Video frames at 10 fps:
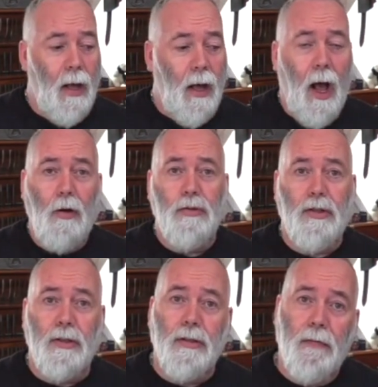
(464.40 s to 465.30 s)

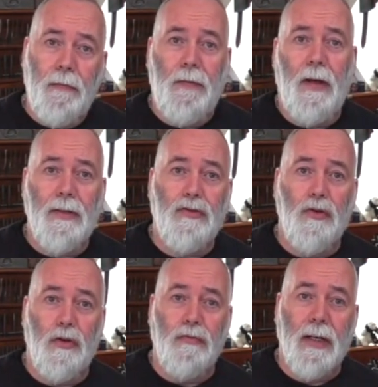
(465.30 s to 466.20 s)
Holsters, fast
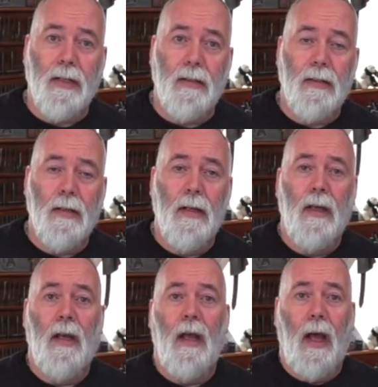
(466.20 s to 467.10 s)
draw rigs,
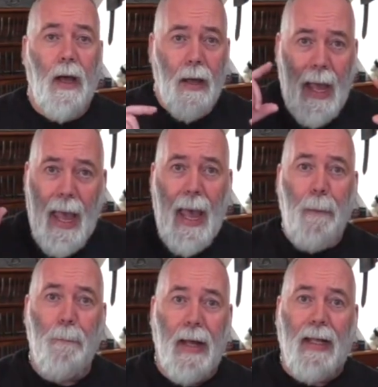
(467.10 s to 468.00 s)

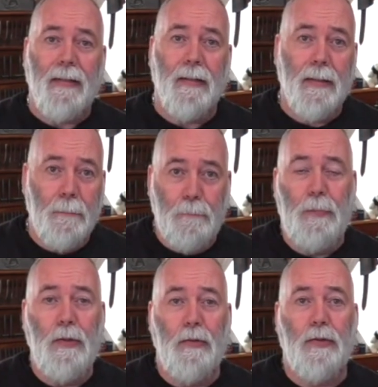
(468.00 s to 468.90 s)
hat bands,
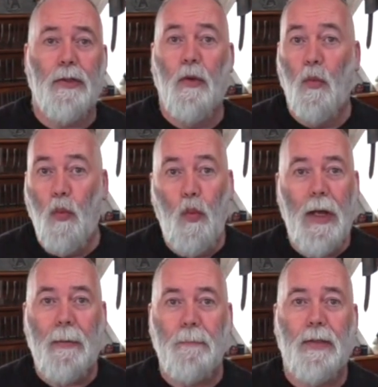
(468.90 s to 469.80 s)
boots,
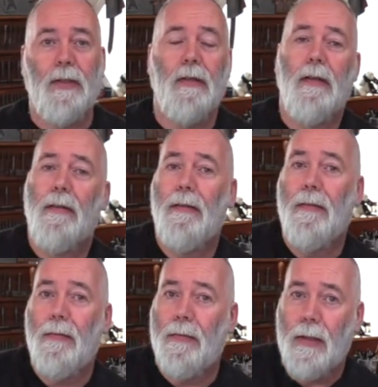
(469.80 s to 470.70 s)
whips.
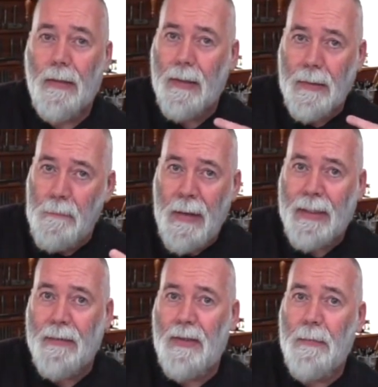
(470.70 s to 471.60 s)
There's a
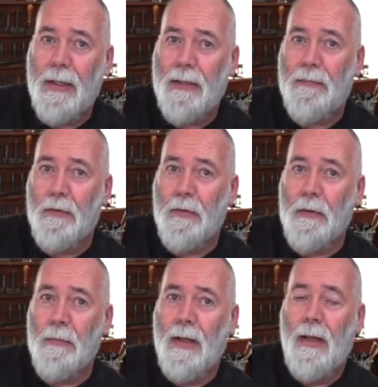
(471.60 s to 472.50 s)
massive demand for
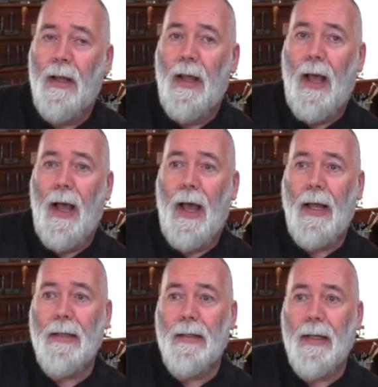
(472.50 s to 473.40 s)
them.
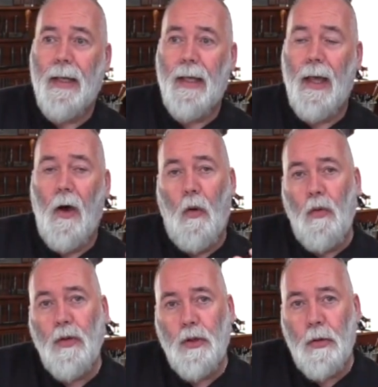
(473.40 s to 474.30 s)
And
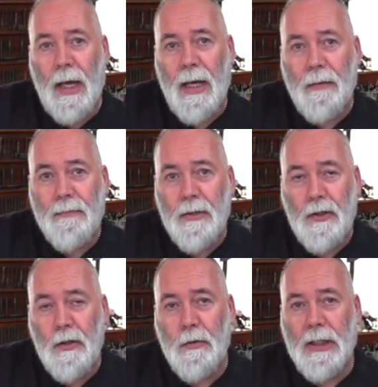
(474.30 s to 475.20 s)
all you have to
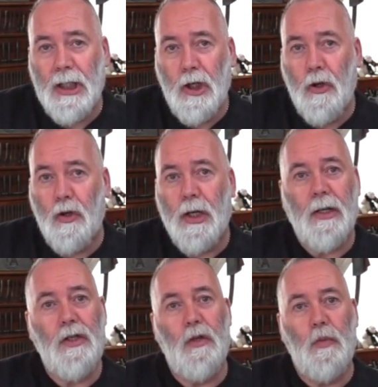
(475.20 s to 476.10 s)
do is look
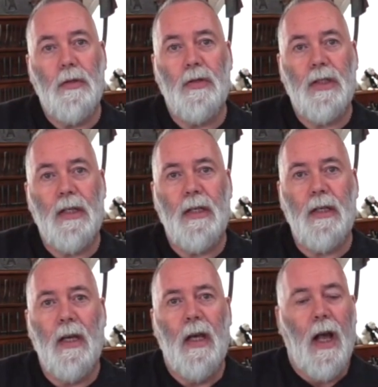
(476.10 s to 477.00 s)
and you will
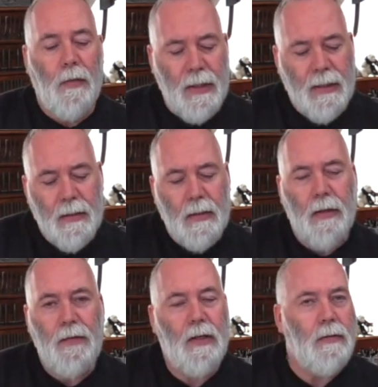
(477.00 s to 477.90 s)
see. And this is the
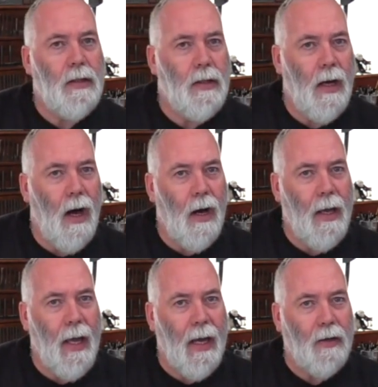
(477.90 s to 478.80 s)
difficulty that I
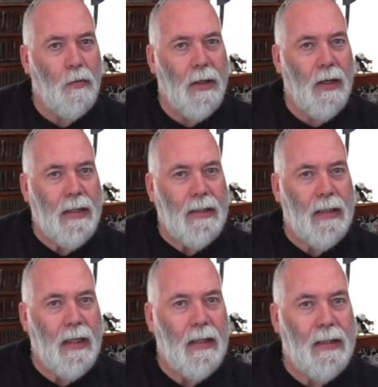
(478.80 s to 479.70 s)
had when I
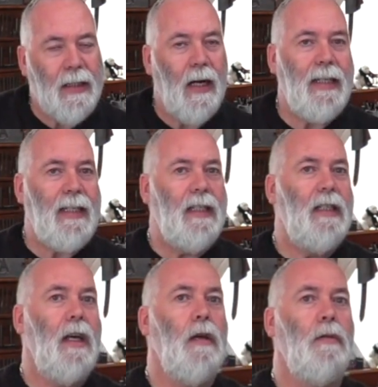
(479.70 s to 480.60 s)
started. I didn't
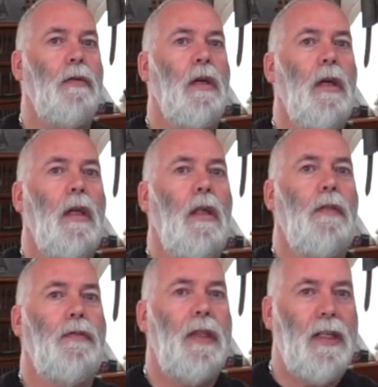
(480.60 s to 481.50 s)
know
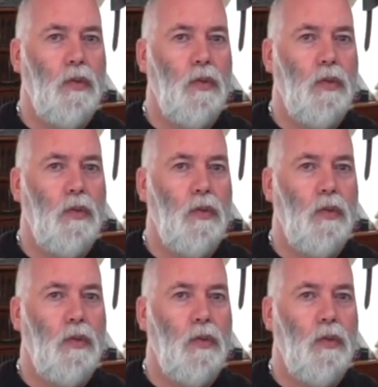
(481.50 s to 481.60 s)
this